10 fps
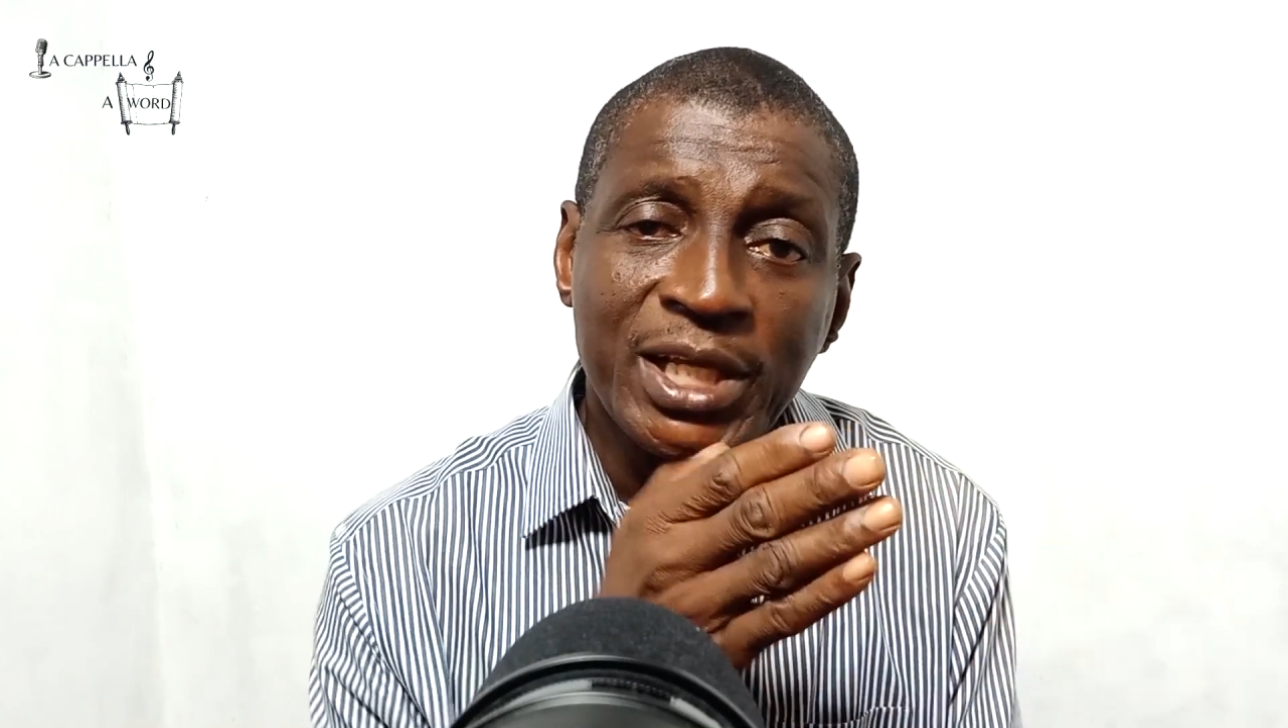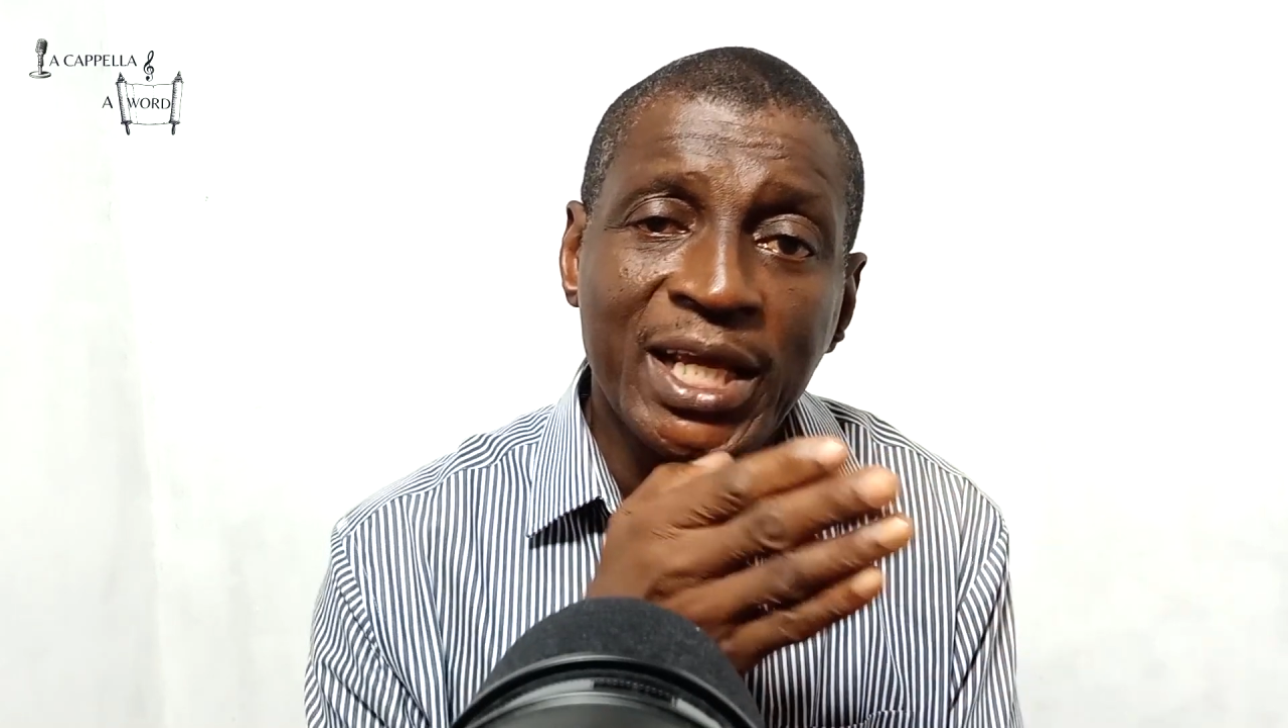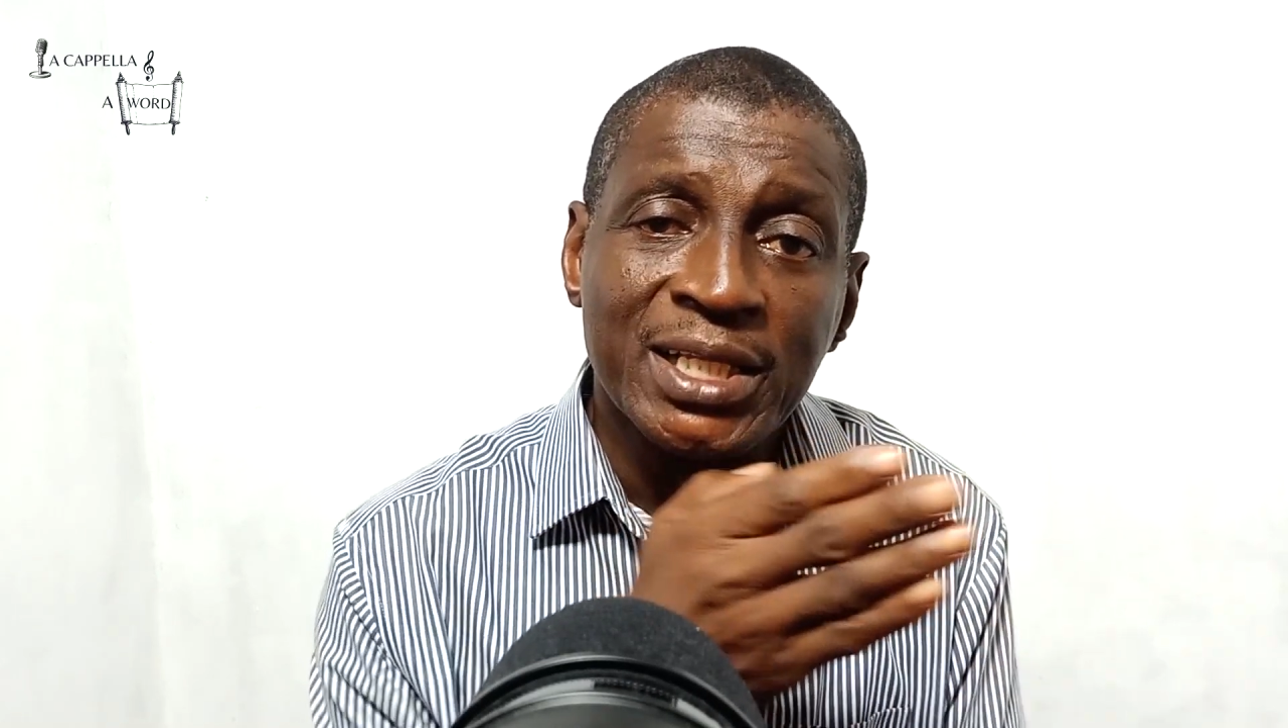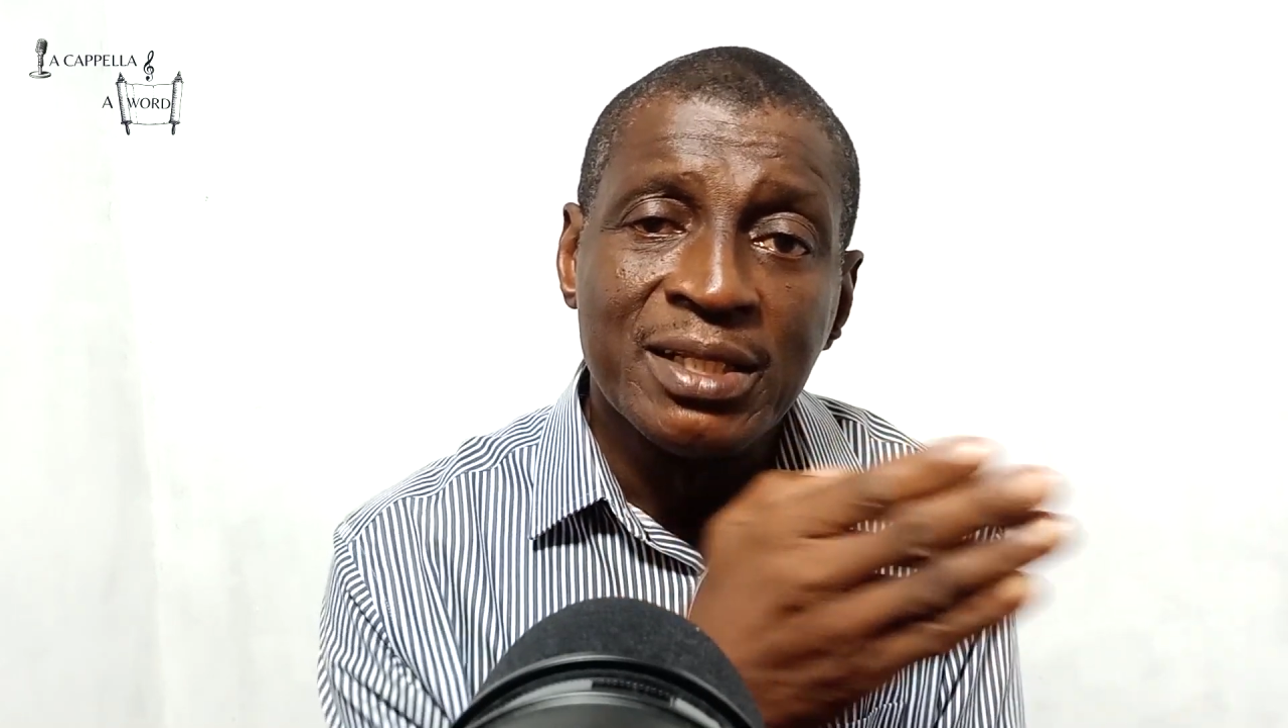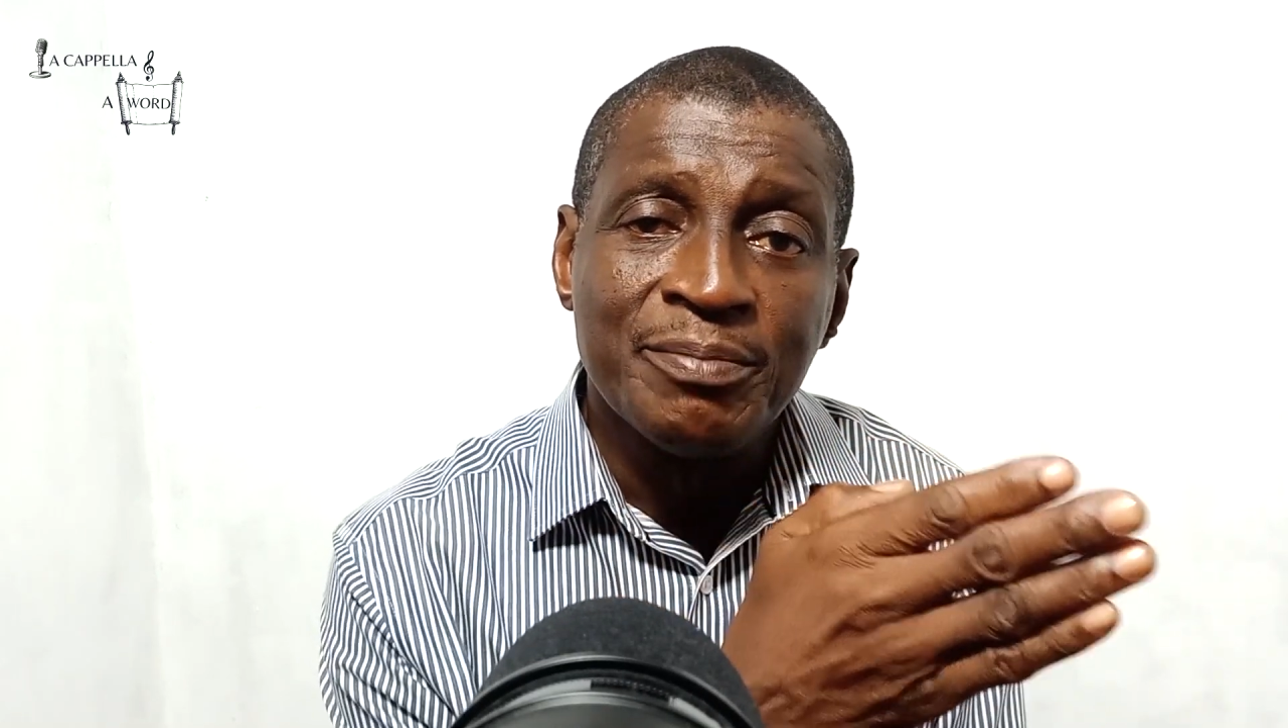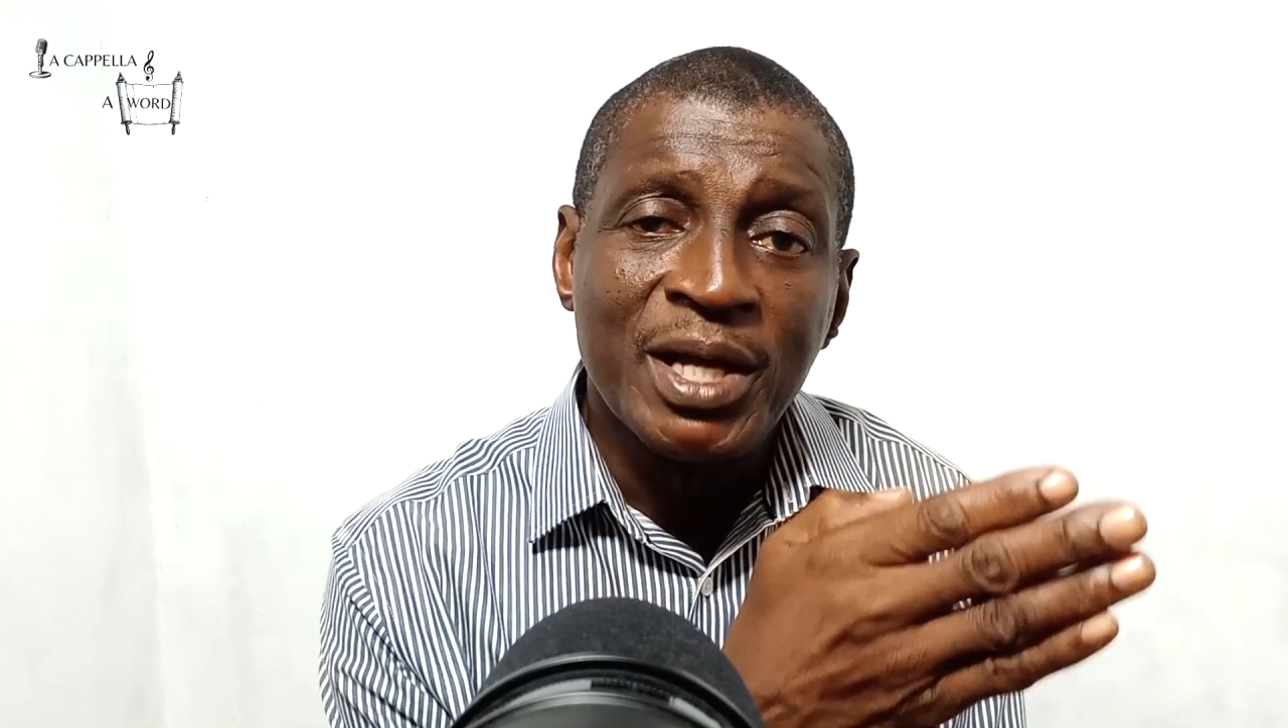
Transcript: in the